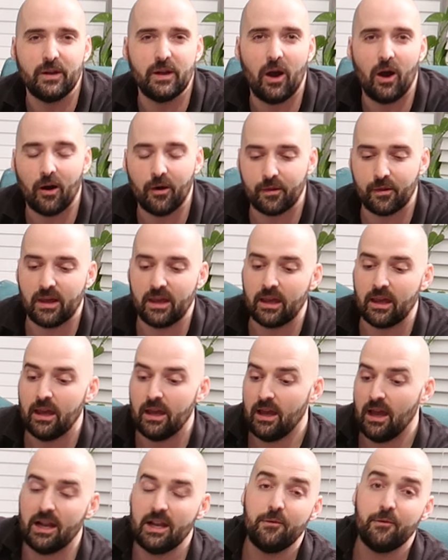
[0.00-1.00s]
VR thing.
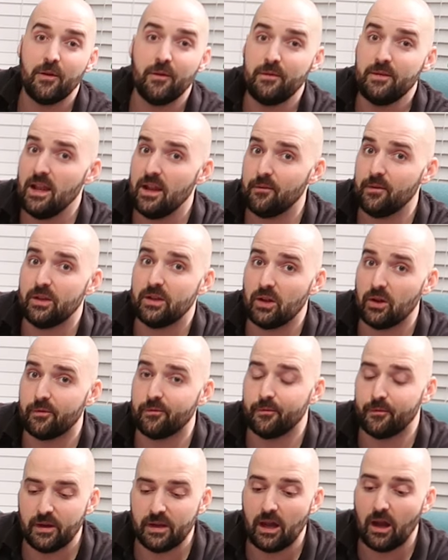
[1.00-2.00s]
And if you've never
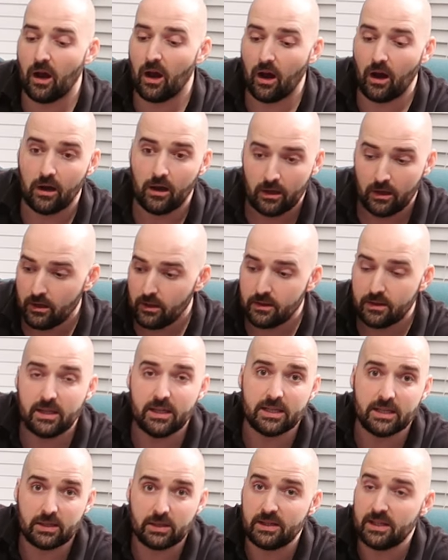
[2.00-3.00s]
done VR,
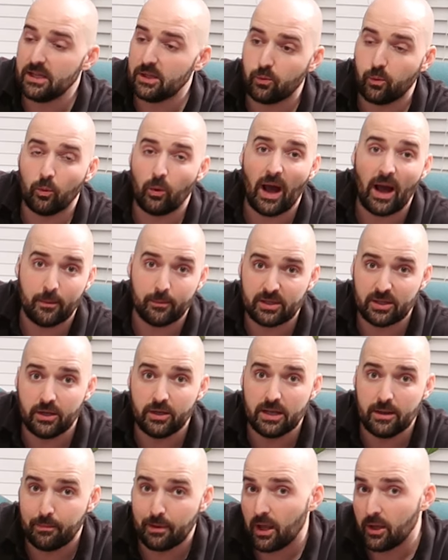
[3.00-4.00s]
this this will
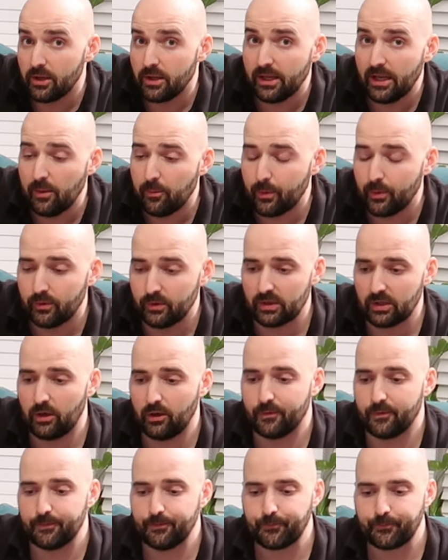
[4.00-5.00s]
absolutely blow your nipples
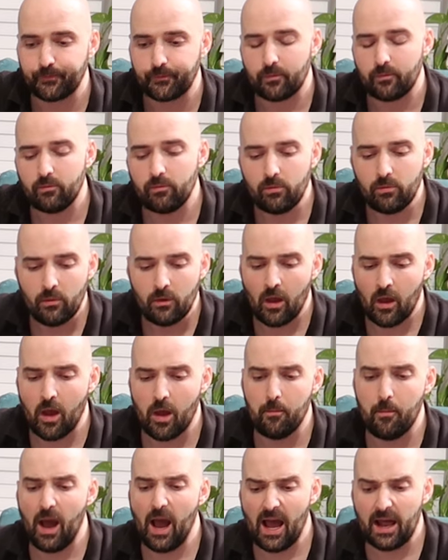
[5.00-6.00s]
off.
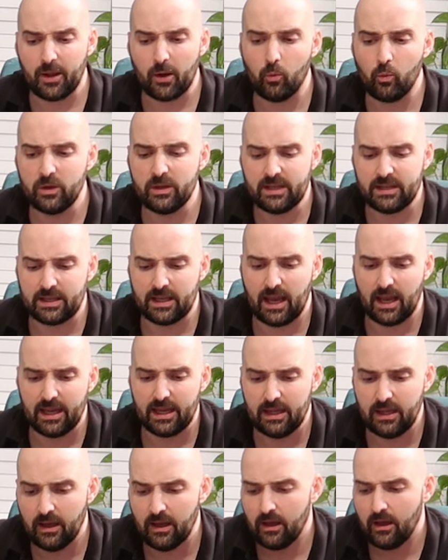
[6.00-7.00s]
Um, and I would
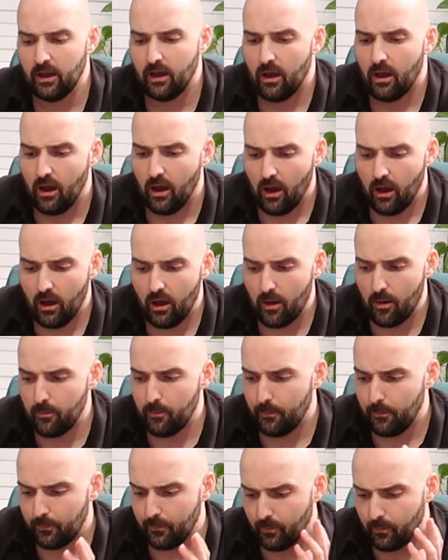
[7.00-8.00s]
say
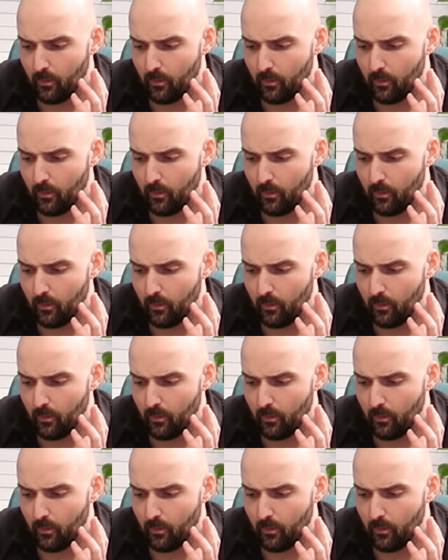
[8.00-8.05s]
um,